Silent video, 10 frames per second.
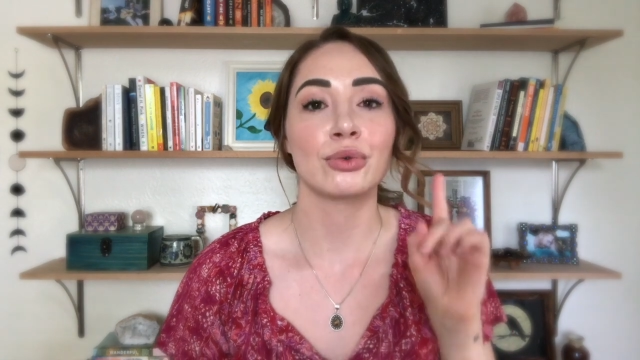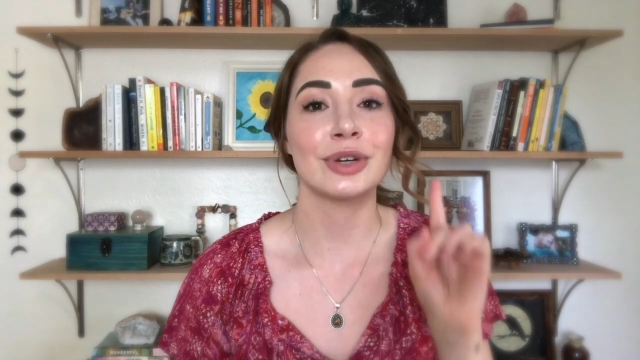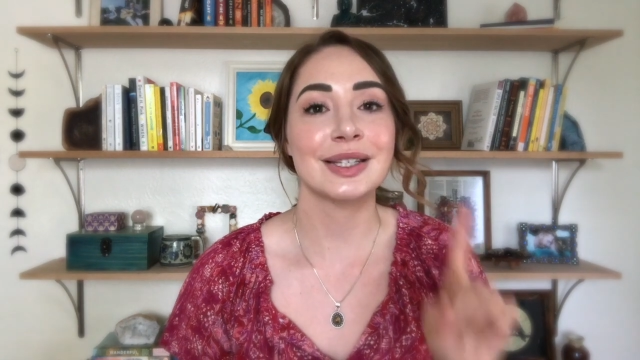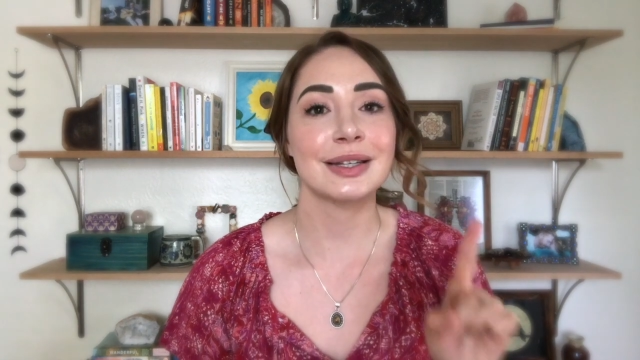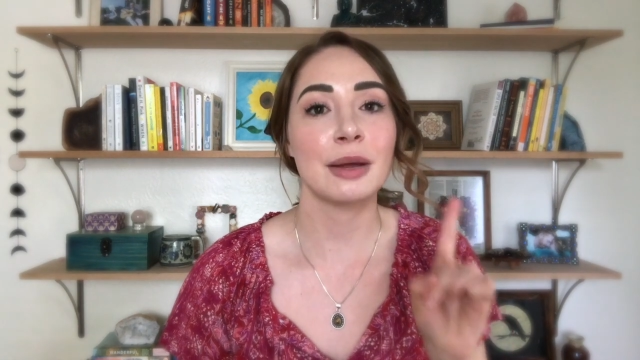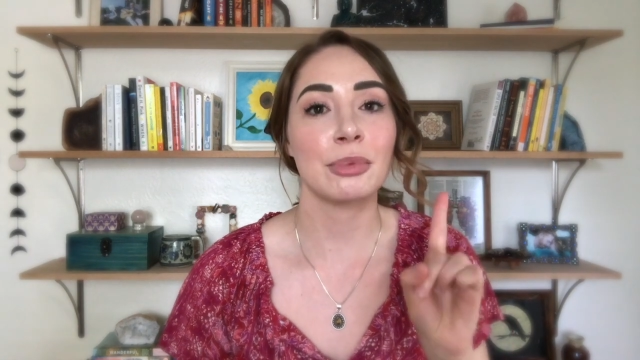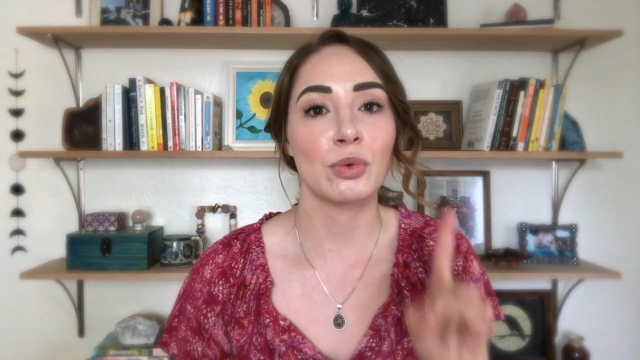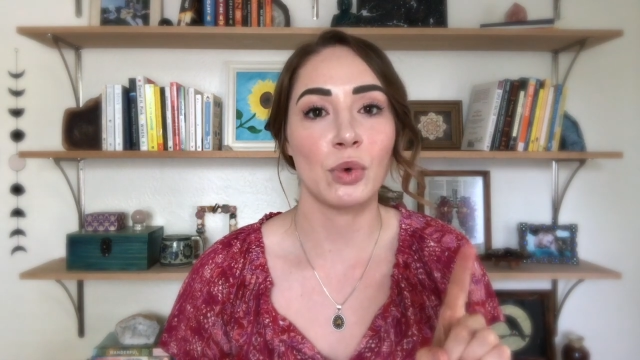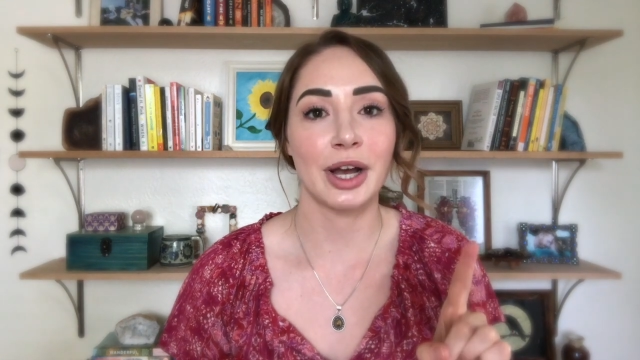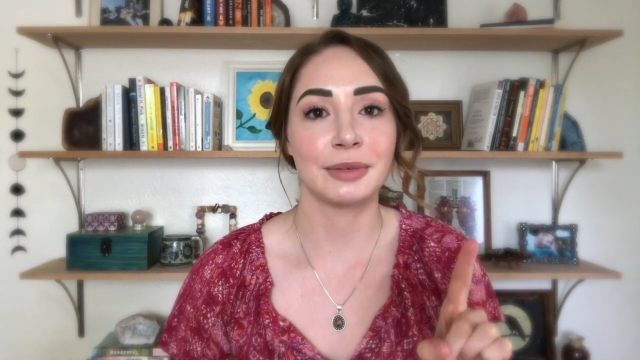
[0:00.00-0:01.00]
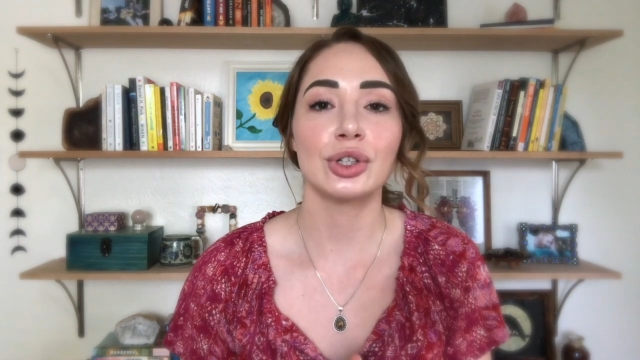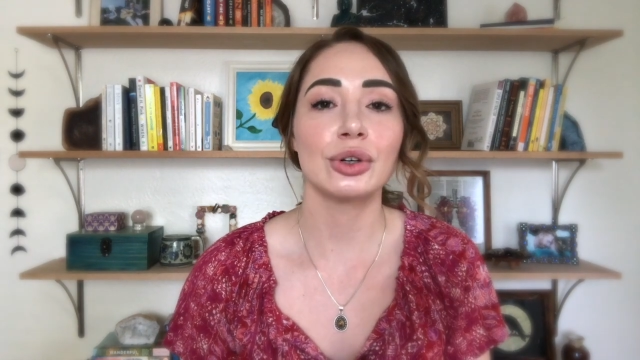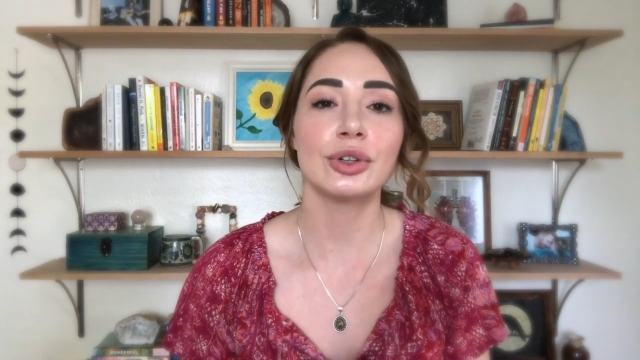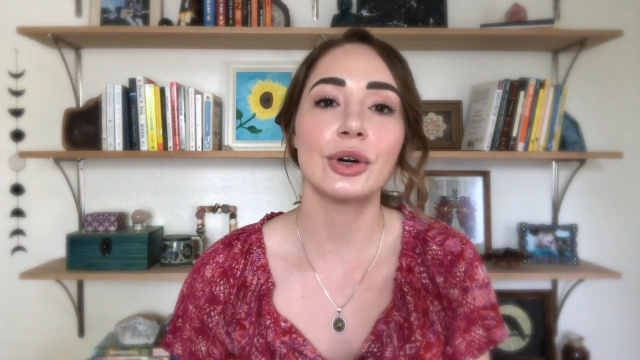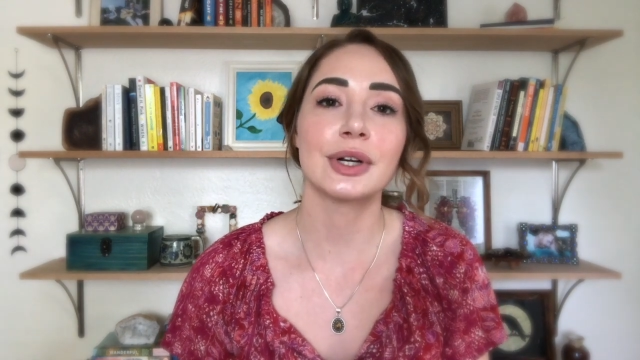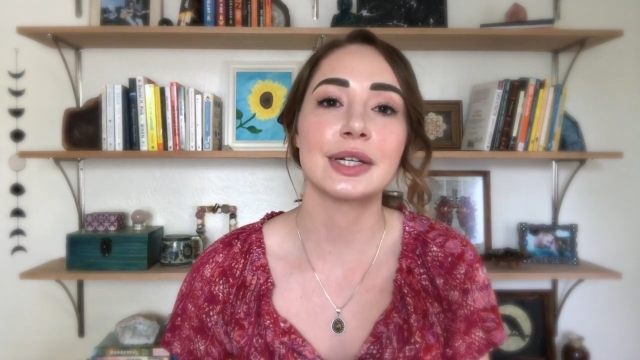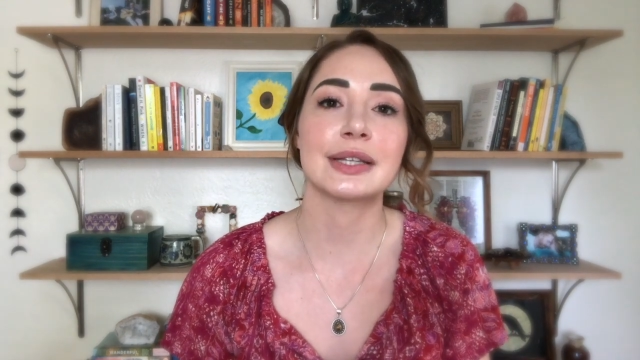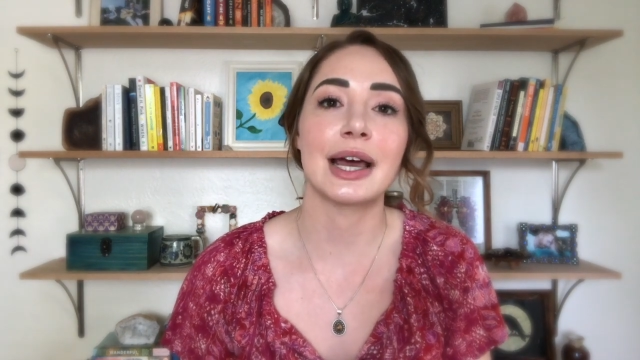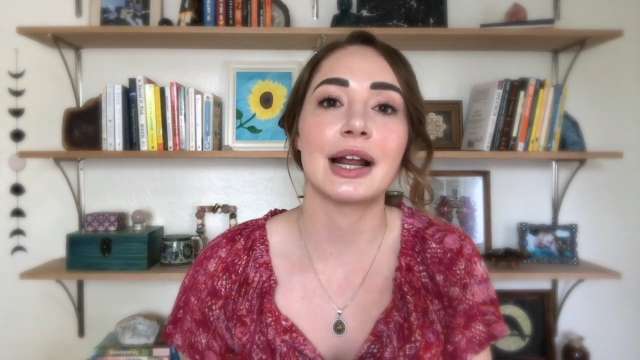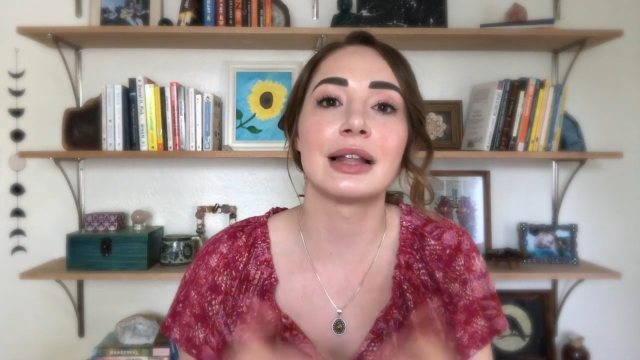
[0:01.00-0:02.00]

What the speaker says: reason number 1, you'll notice that